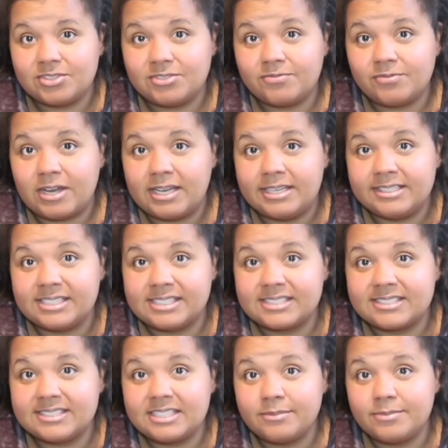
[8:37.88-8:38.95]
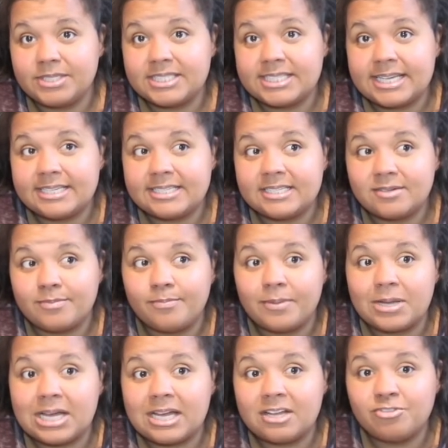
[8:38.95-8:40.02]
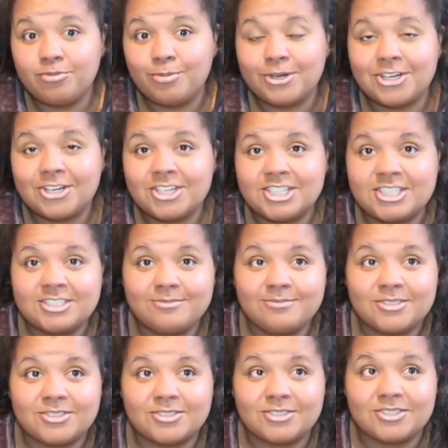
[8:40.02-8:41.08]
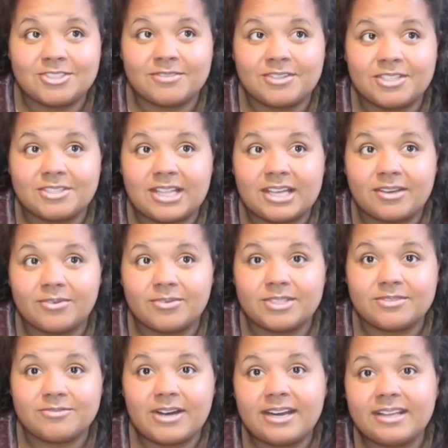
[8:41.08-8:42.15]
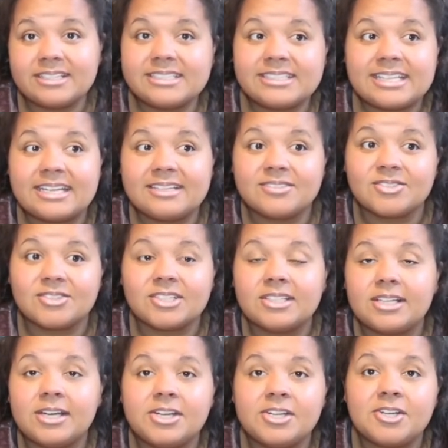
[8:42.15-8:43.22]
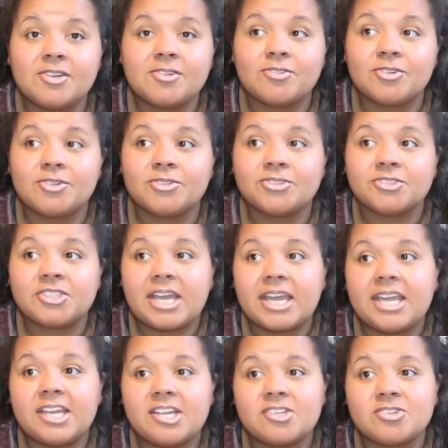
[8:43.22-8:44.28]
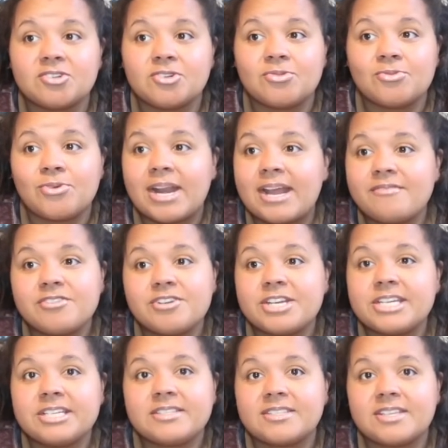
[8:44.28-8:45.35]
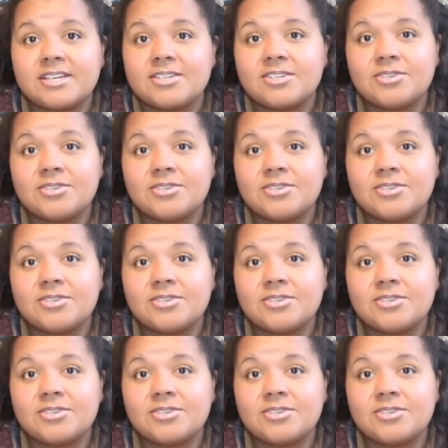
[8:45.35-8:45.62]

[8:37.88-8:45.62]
find like cinnamon scented bath bombs, or something like with frankincense or clove or sage or whatever it is that